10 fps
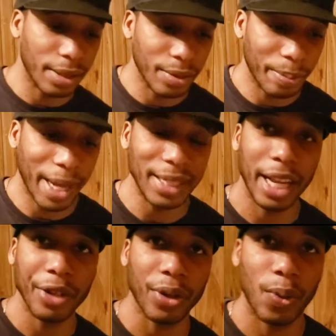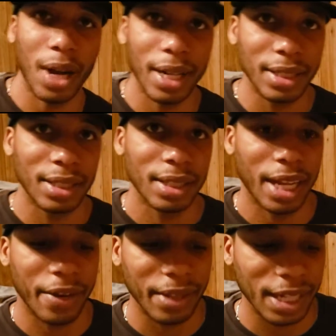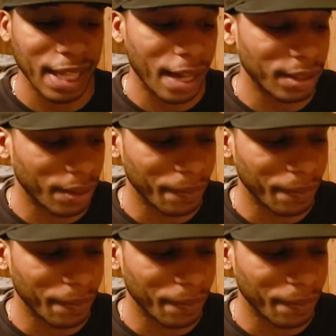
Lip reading: and maintain your quads and everything like that.